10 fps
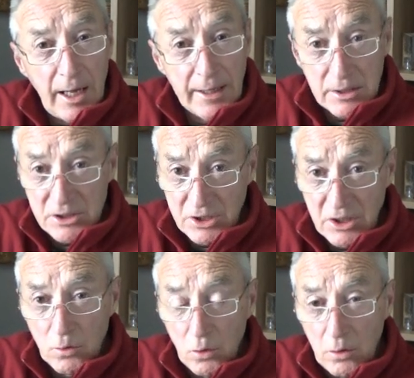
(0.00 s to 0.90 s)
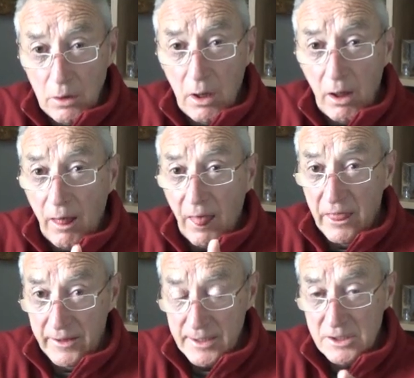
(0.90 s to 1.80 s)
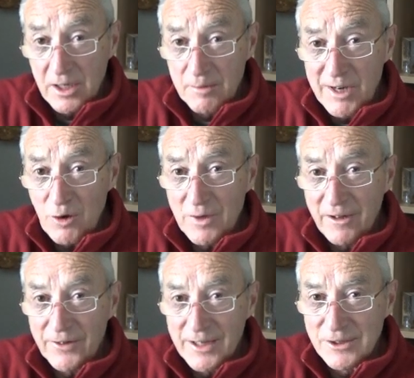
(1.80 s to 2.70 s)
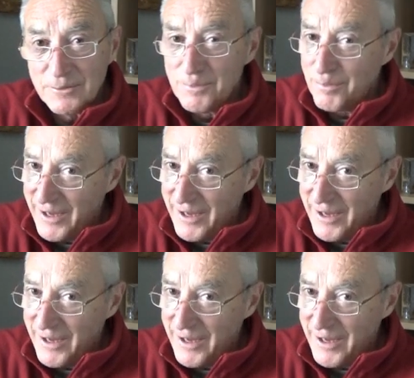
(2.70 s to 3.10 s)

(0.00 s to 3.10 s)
And I'll see you all the next time round, my friends.